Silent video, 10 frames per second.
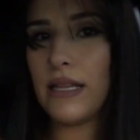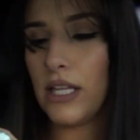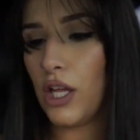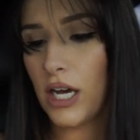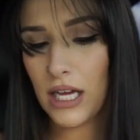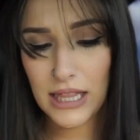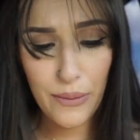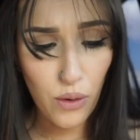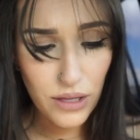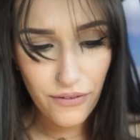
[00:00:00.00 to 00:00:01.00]
how they look. They
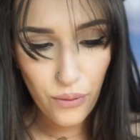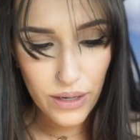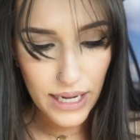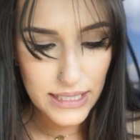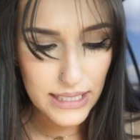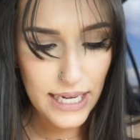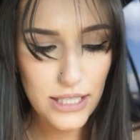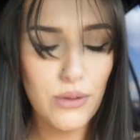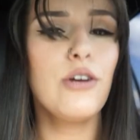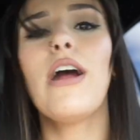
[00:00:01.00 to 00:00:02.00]
were only
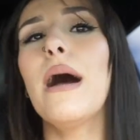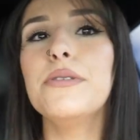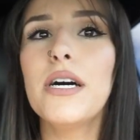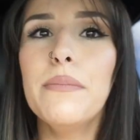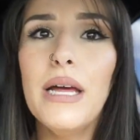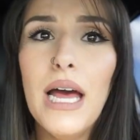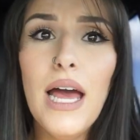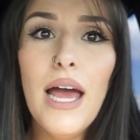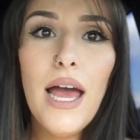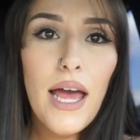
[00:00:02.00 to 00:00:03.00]
$4.99, so I grabbed them.
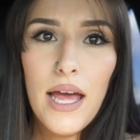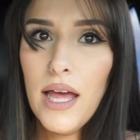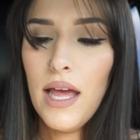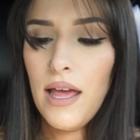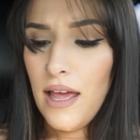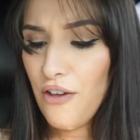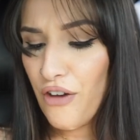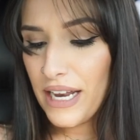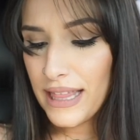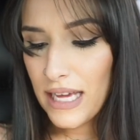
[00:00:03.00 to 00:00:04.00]
If
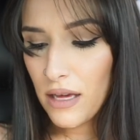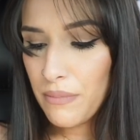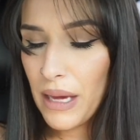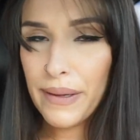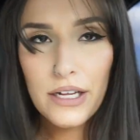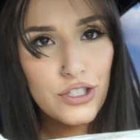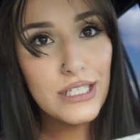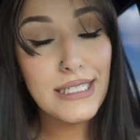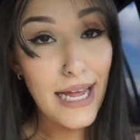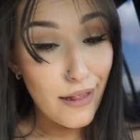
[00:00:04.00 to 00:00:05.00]
anything, maybe I'll
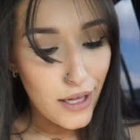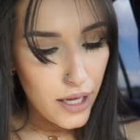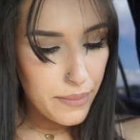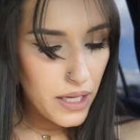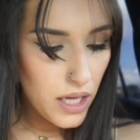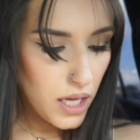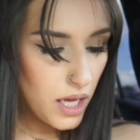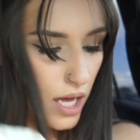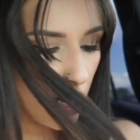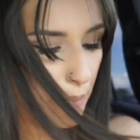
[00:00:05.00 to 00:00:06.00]
just sell them.
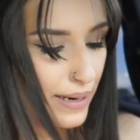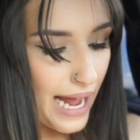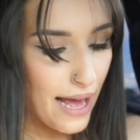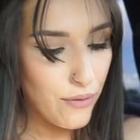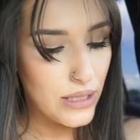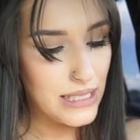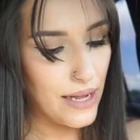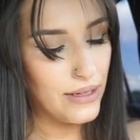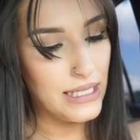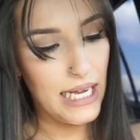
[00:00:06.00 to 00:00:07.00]
But I have only
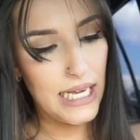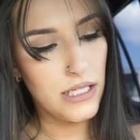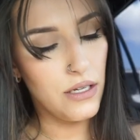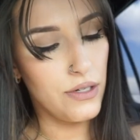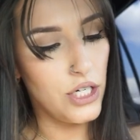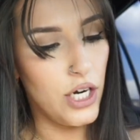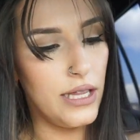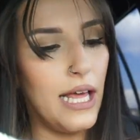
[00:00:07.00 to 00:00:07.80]
7 days to return